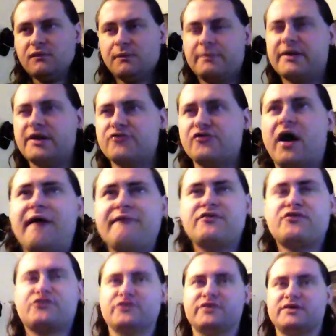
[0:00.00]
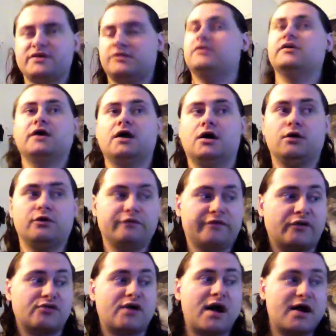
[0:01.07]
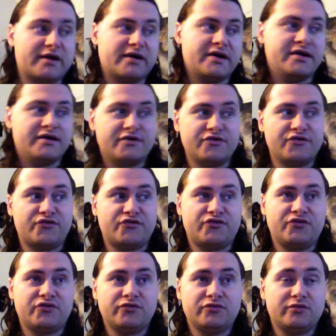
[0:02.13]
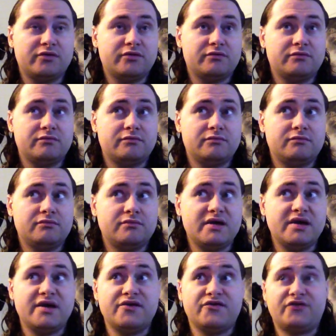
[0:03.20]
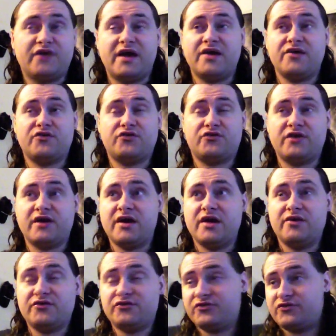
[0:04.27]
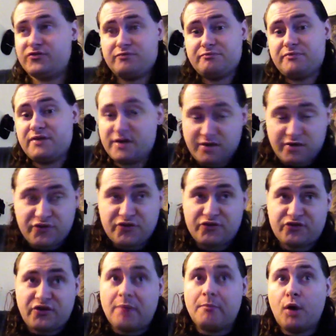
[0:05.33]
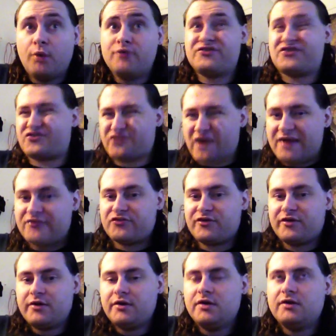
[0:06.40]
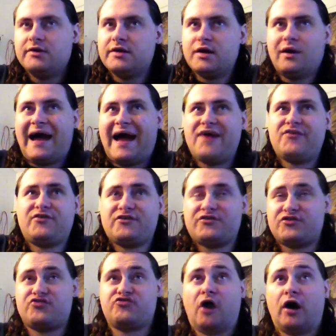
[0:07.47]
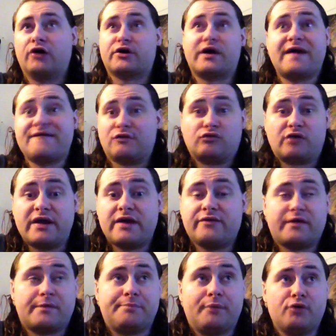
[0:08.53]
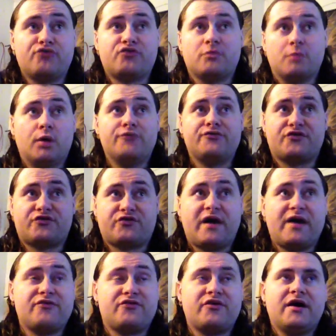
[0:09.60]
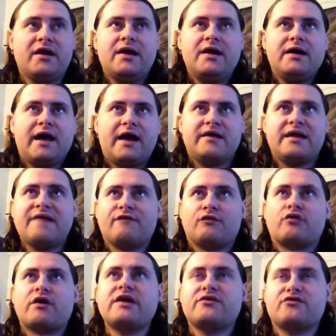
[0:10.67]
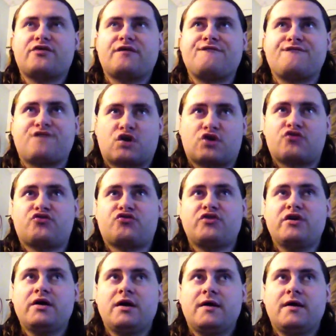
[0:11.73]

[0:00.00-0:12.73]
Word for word: because obviously you know The Rock is is a is is Samoan descent. You know, as is his daughter Ava Raine. They're both Samoan descent, and Ava Raine is the first